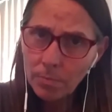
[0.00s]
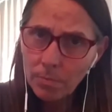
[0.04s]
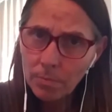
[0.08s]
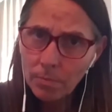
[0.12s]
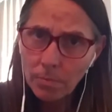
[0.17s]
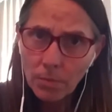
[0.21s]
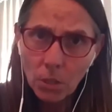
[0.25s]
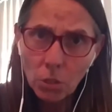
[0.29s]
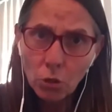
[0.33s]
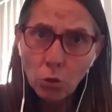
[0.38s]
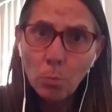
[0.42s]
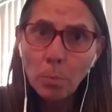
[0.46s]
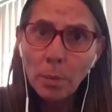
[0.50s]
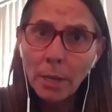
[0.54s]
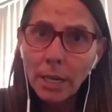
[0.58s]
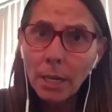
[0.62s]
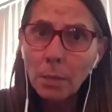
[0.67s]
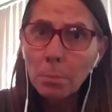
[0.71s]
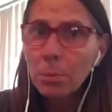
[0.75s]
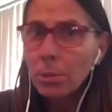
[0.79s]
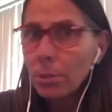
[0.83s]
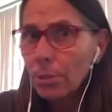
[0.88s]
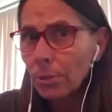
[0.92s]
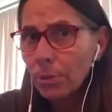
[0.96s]
you
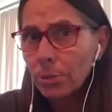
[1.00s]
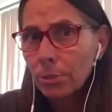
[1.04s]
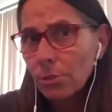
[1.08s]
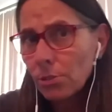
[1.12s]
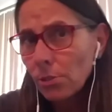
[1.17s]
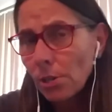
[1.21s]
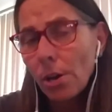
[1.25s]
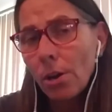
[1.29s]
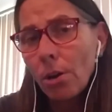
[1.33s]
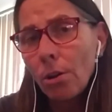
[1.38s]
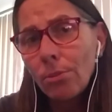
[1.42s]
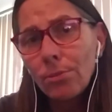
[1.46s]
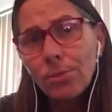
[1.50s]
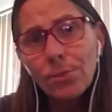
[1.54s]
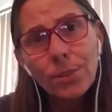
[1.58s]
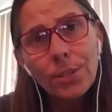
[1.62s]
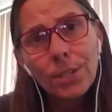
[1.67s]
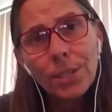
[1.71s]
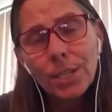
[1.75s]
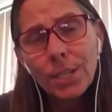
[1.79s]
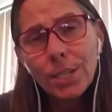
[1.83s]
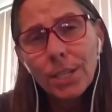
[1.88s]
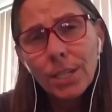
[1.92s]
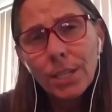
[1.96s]
pamper yourself
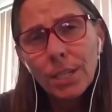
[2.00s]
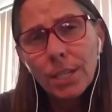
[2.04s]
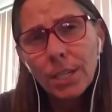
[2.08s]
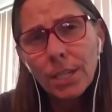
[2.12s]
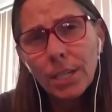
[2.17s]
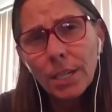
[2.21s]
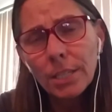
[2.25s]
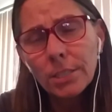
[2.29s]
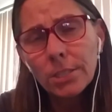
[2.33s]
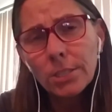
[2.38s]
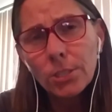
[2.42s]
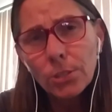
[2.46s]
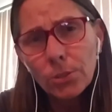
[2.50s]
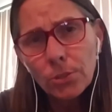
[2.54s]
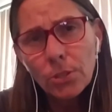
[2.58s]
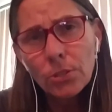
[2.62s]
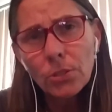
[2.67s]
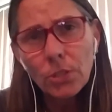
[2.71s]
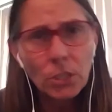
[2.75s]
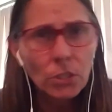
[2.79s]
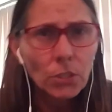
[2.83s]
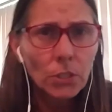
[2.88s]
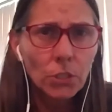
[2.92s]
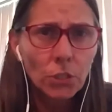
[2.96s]
and you do the
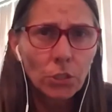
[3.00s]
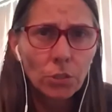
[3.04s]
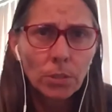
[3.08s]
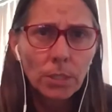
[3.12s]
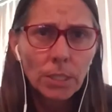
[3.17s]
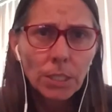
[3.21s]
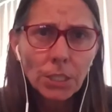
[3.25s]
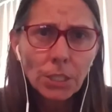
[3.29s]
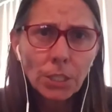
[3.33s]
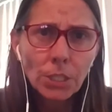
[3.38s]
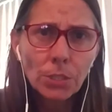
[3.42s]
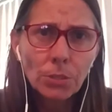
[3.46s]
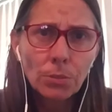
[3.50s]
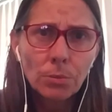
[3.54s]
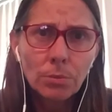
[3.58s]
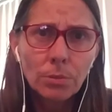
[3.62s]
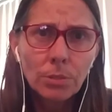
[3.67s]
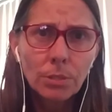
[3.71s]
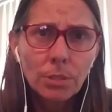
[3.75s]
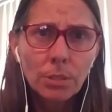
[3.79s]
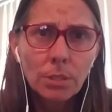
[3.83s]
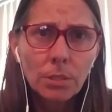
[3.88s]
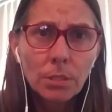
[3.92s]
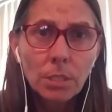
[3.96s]
things that you need to do.
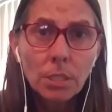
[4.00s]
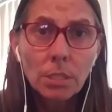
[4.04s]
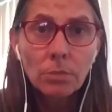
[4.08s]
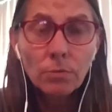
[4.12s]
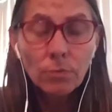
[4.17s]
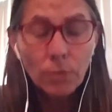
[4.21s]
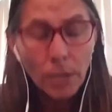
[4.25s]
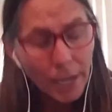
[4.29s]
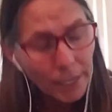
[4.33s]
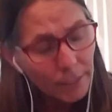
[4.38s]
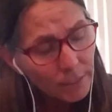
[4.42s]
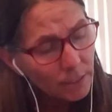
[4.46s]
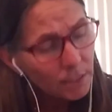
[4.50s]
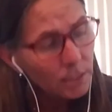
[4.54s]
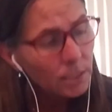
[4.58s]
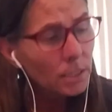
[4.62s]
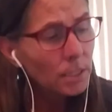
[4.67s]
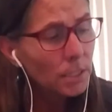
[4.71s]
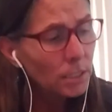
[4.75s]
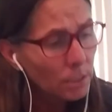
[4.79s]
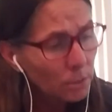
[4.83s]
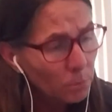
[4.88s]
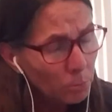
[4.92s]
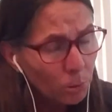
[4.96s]
Because a fast
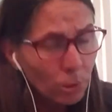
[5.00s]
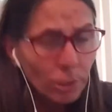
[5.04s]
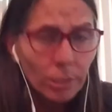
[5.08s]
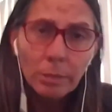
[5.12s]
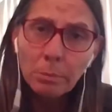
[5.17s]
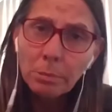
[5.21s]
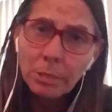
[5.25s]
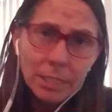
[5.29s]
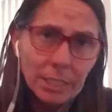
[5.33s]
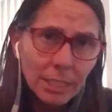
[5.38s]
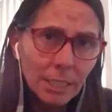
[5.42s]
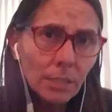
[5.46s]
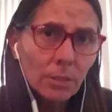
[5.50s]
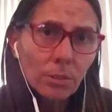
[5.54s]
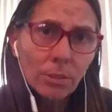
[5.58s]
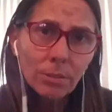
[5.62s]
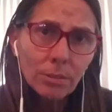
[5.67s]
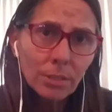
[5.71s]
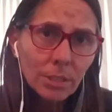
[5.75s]
is a pretty big deal.